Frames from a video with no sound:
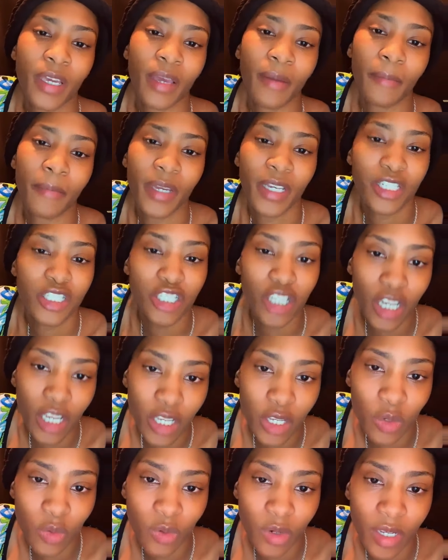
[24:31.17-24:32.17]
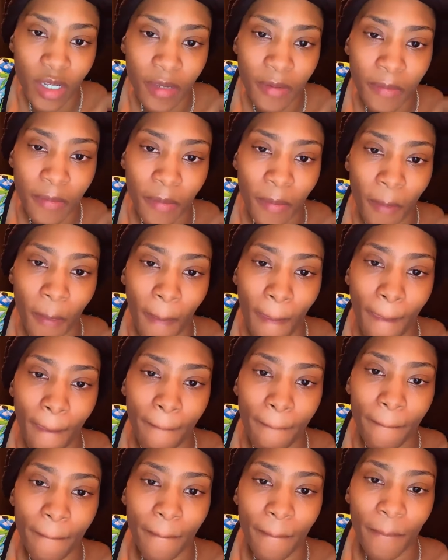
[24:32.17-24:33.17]
people can be genuine
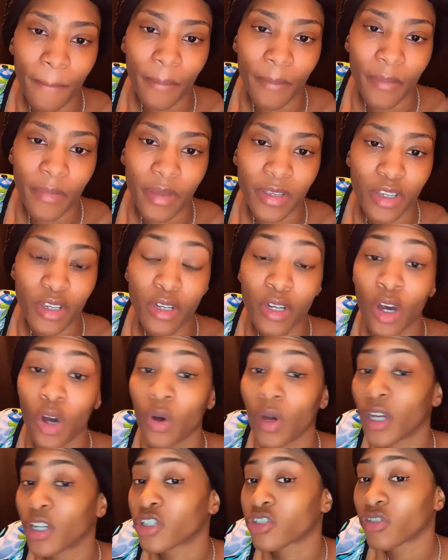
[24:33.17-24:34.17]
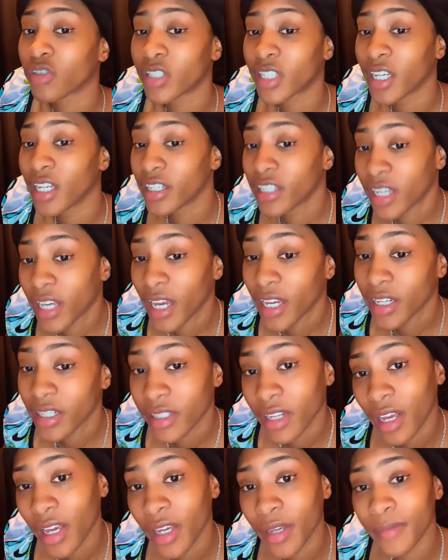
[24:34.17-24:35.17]
you know, and strategic
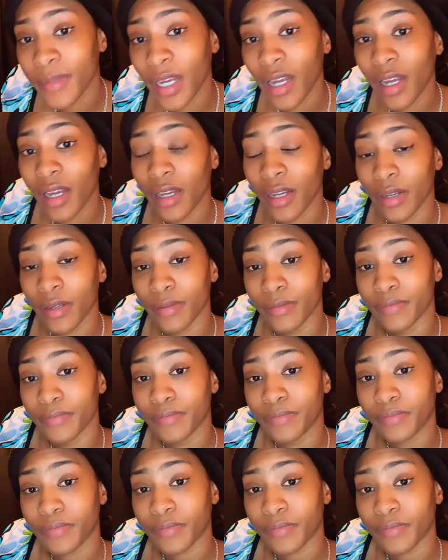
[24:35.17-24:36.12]
at the same time.